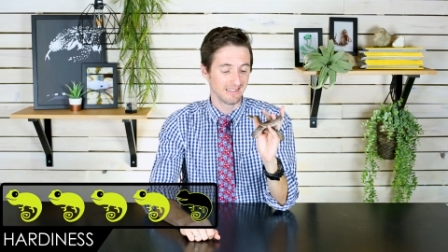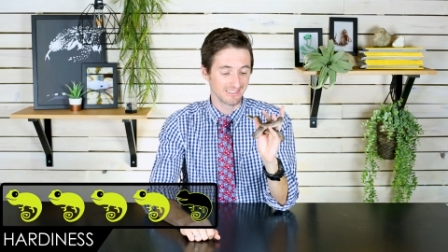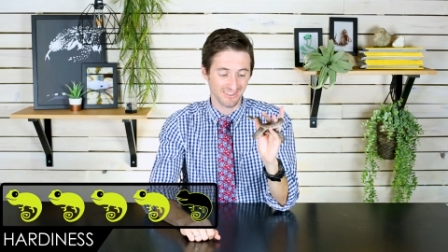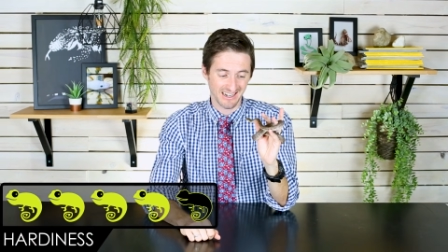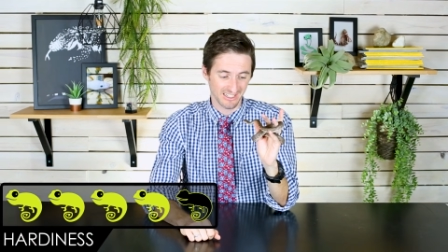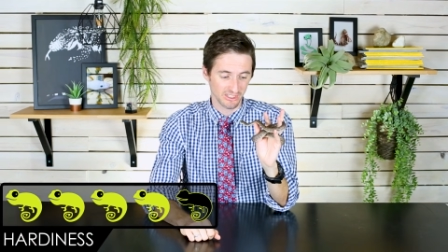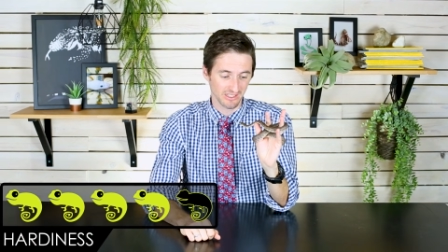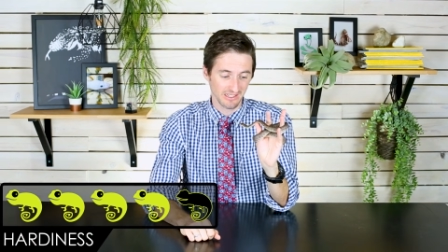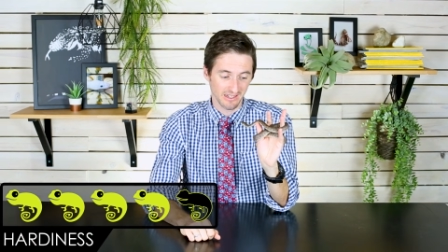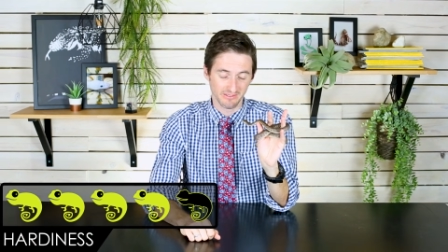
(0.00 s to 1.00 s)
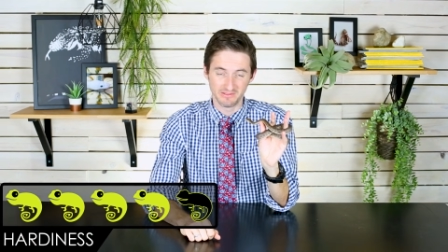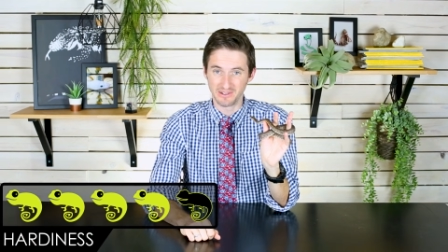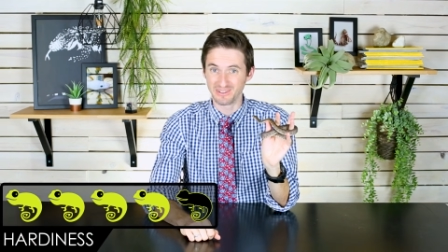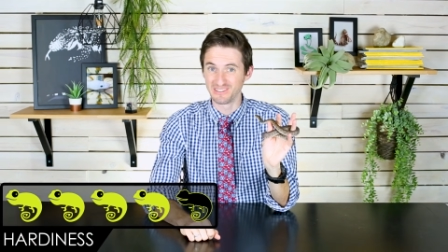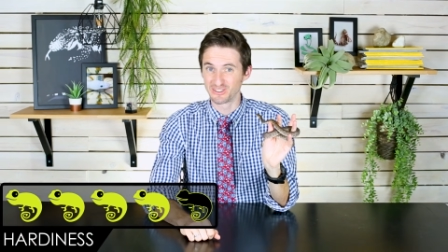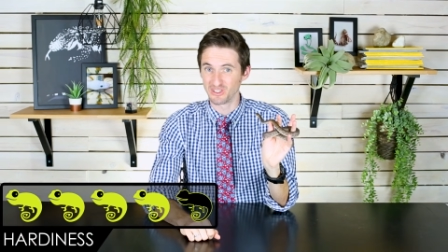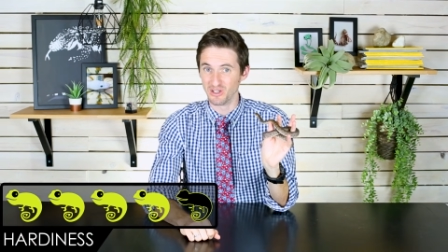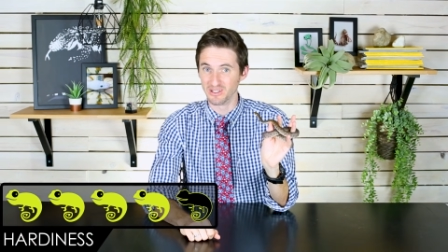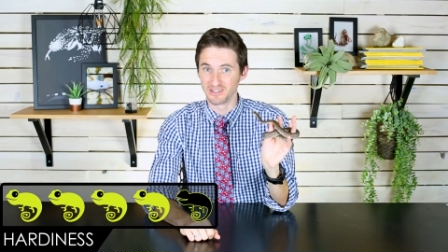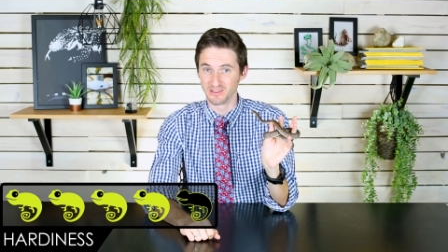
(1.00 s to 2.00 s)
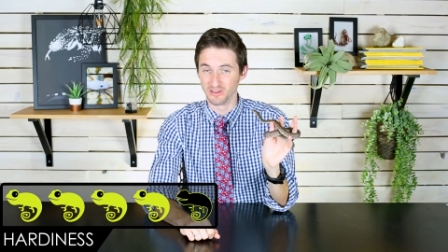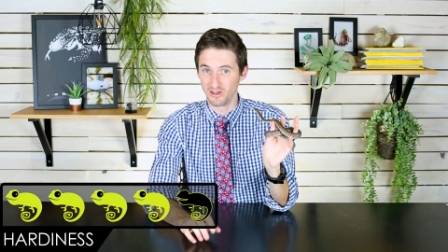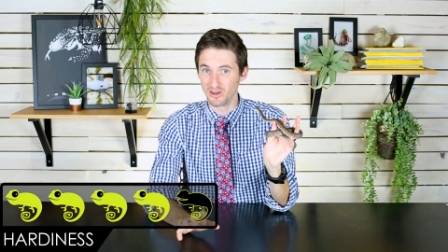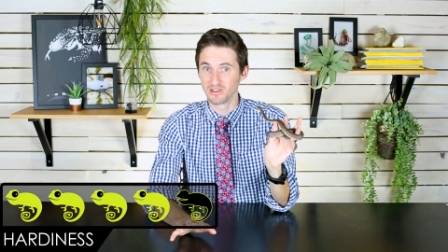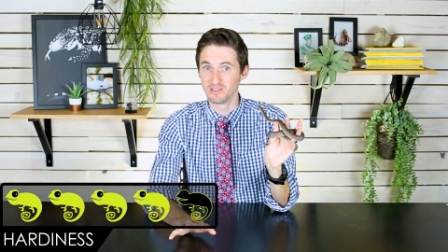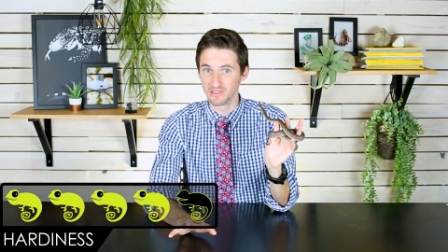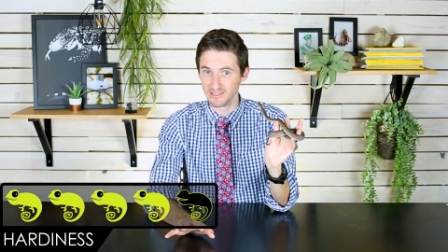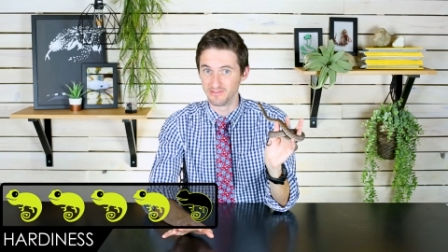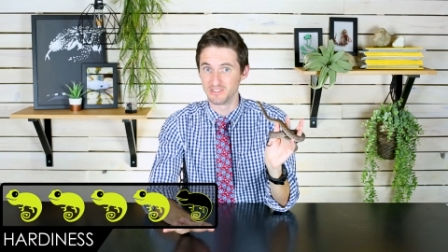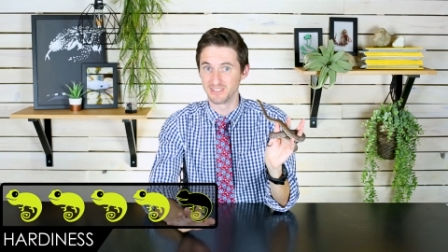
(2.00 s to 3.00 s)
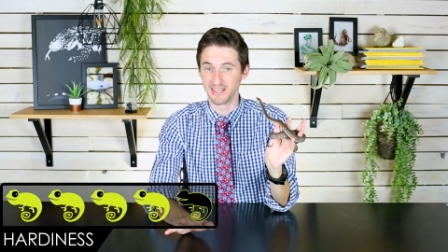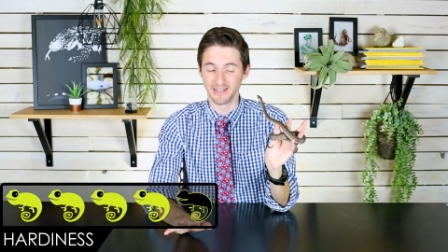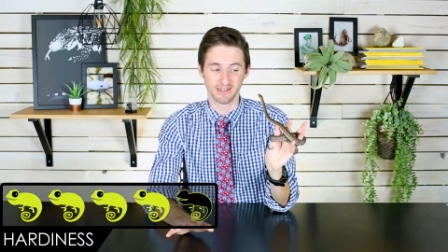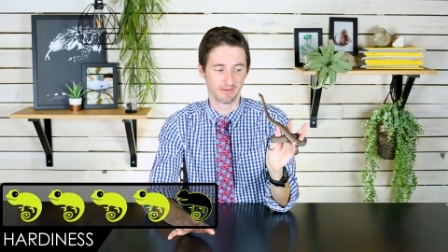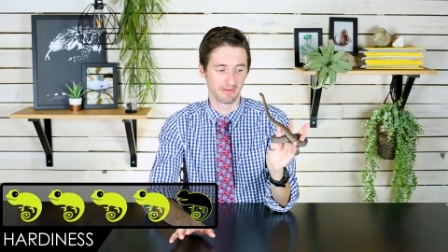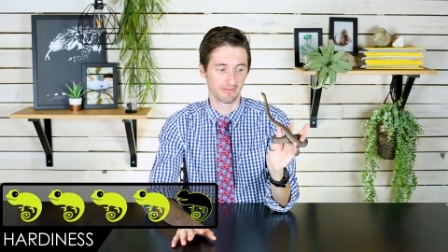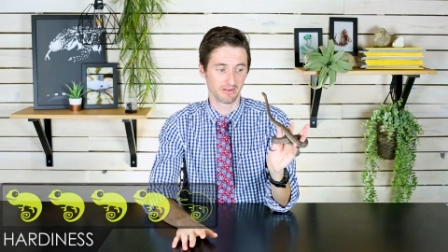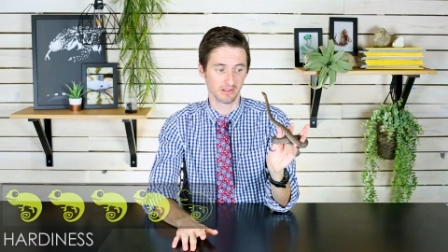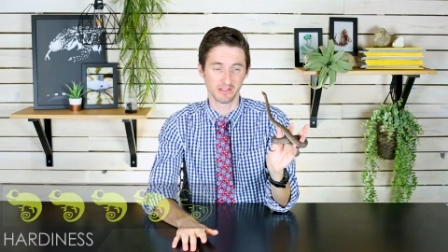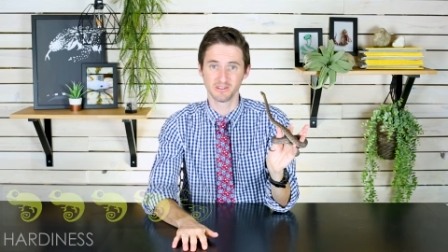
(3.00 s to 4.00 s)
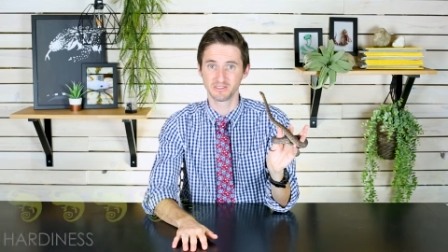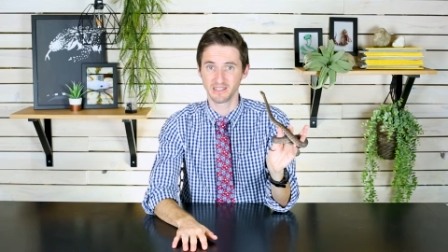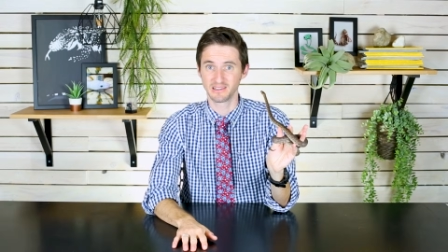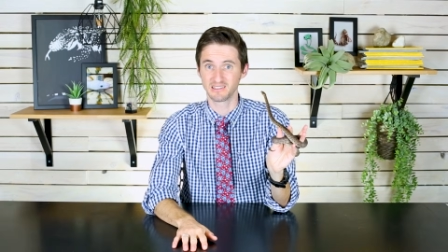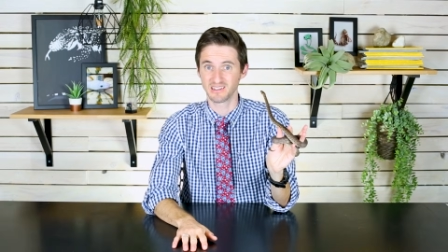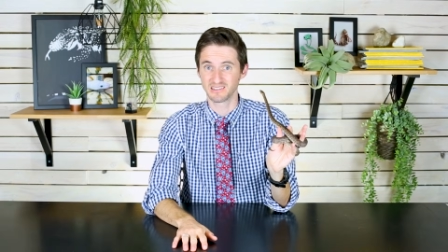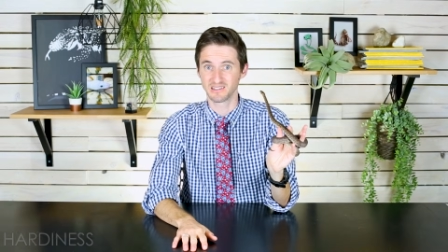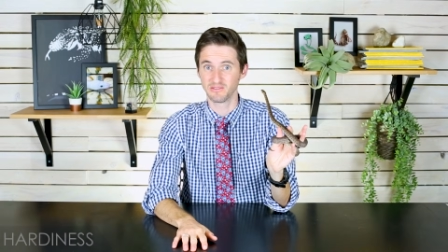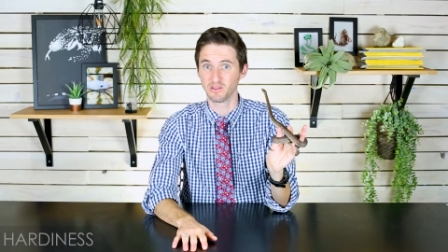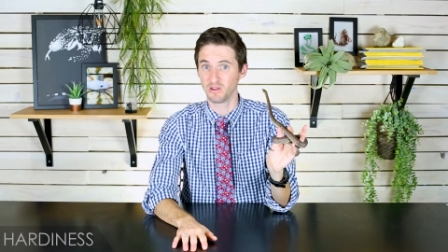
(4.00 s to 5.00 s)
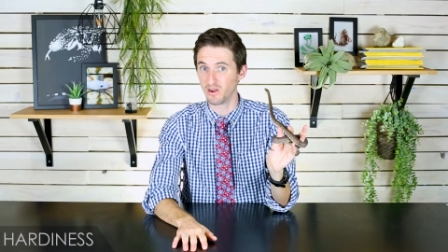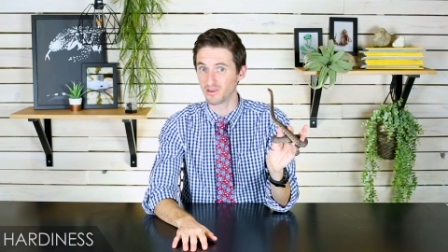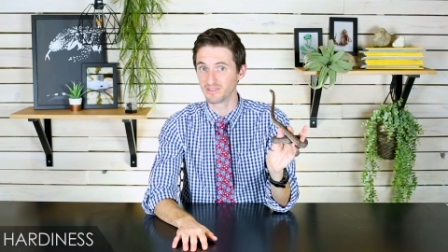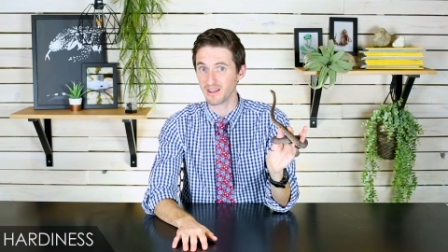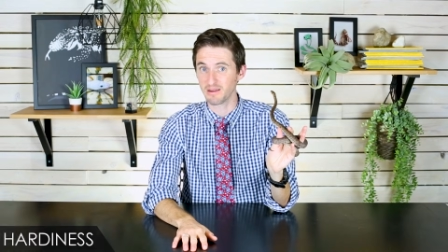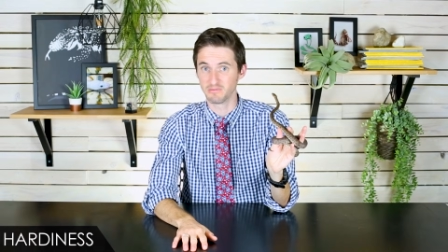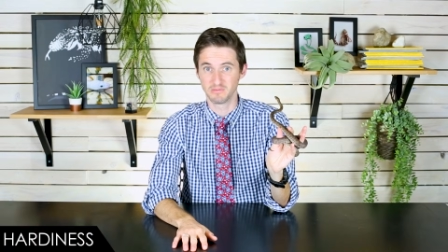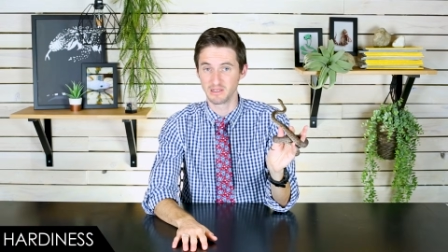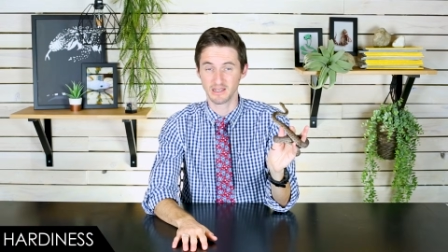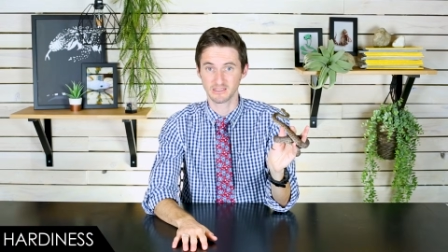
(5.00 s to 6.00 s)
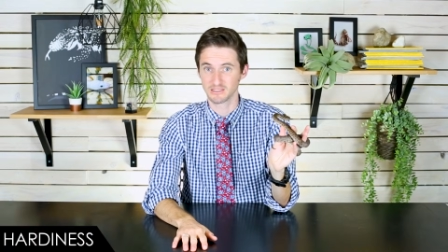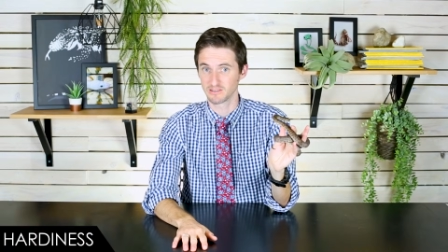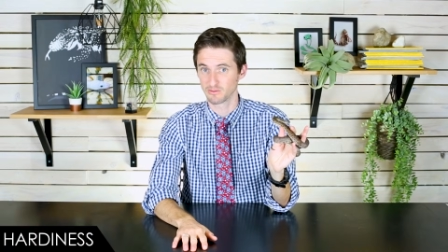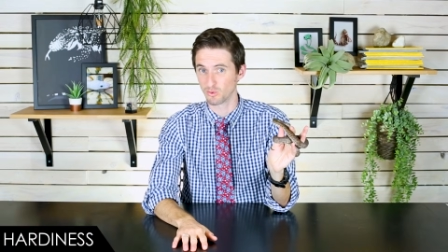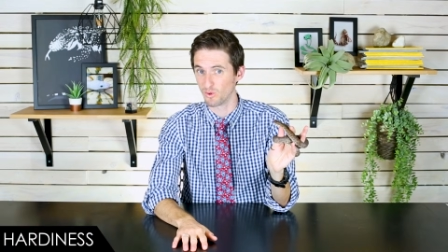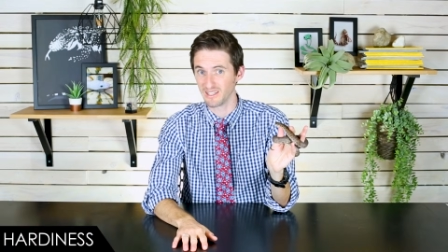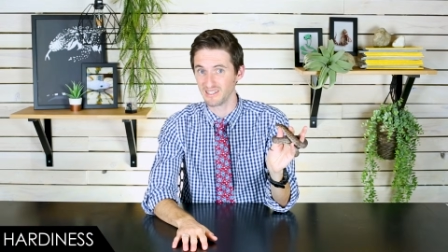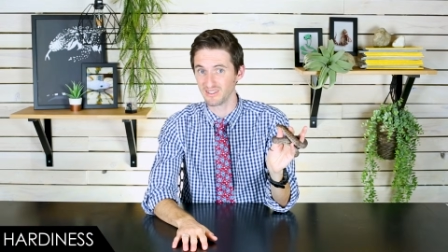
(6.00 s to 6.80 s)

These are actually a very solid, long-lived snake. I mean, for a little snake, these guys live a long time, in excess of 20